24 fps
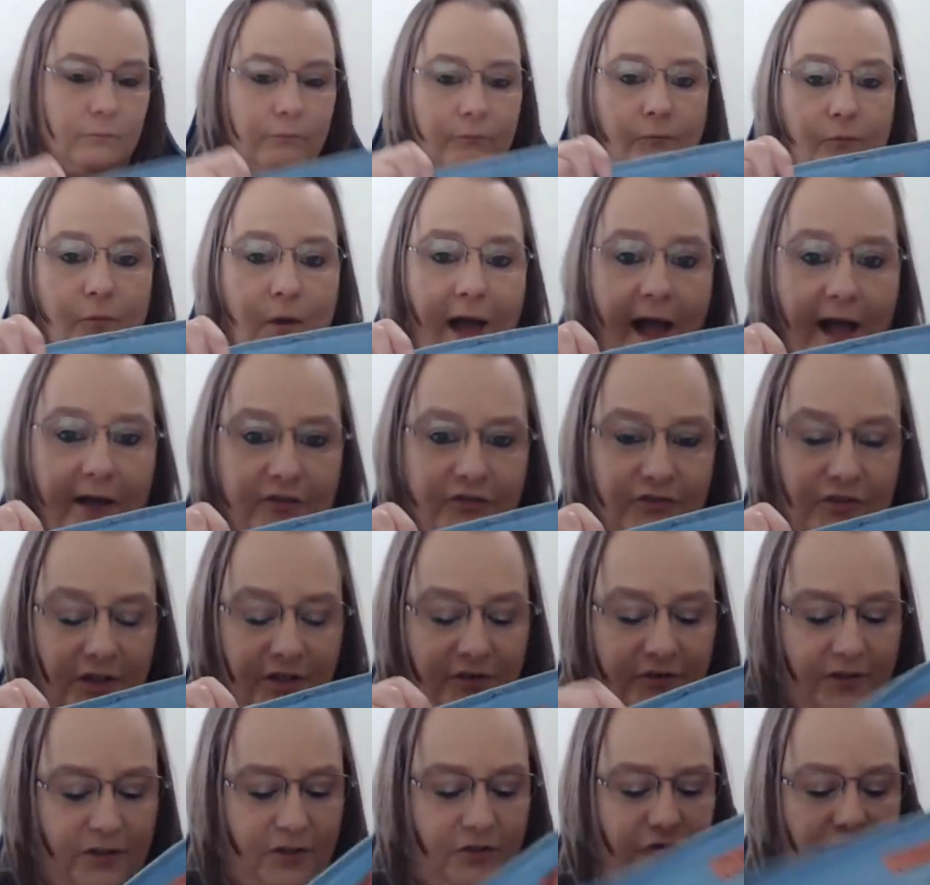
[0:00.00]
Wax
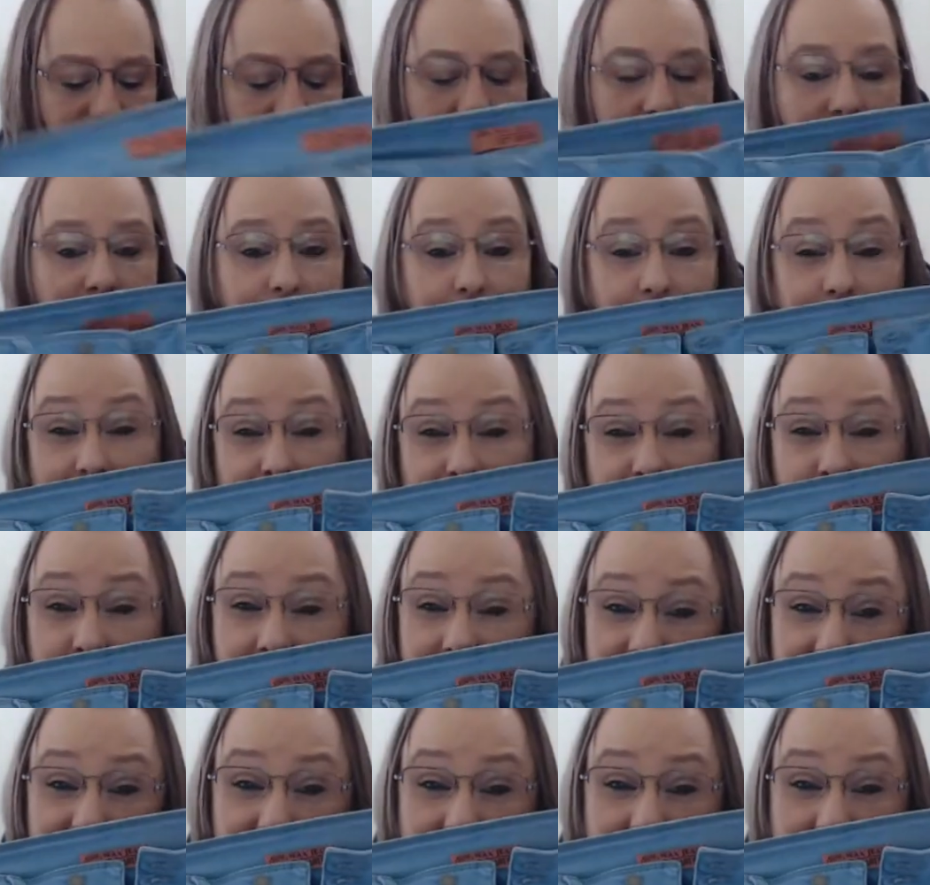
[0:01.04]
Jeans I usually list for around
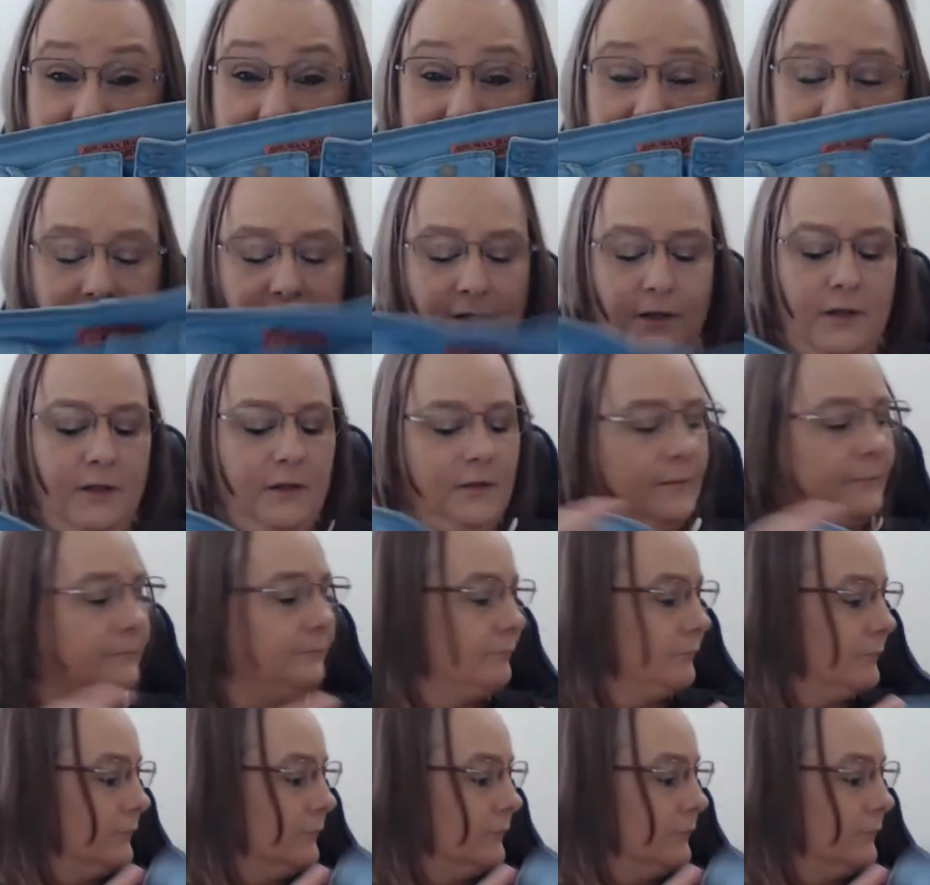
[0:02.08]
twenty-five dollars.